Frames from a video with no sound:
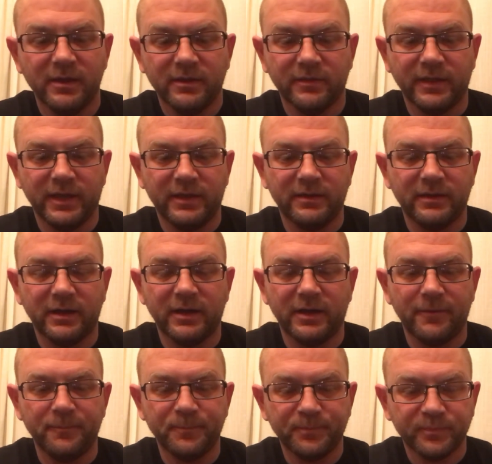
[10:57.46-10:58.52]
then
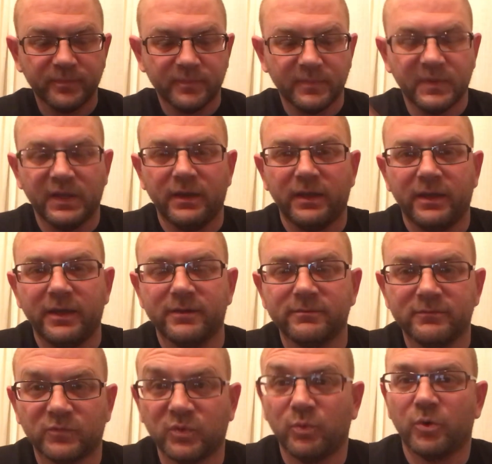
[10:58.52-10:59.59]
I
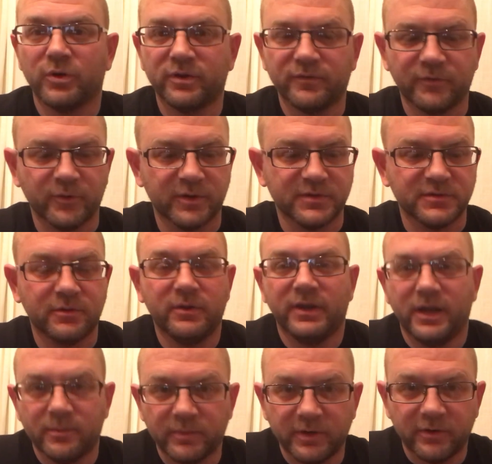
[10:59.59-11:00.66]
get rewarded for it. So, and
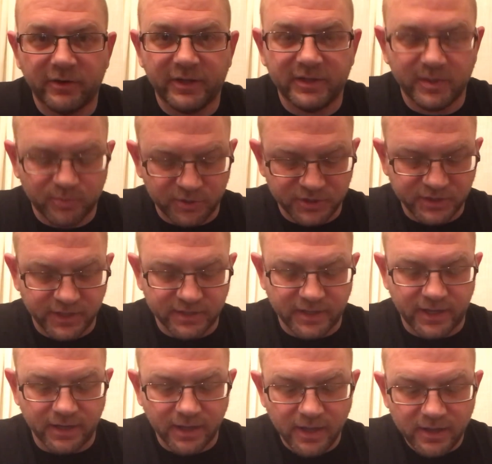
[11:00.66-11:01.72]
I greatly appreciate
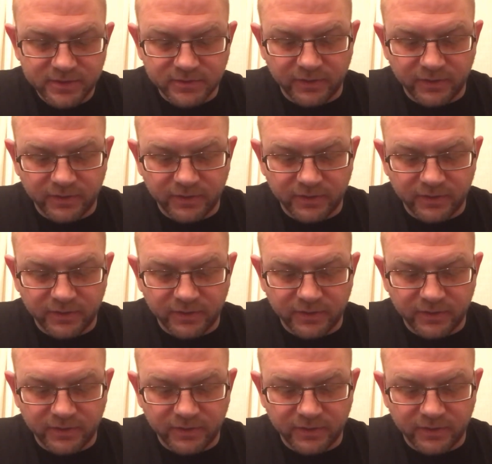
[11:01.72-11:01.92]
that. So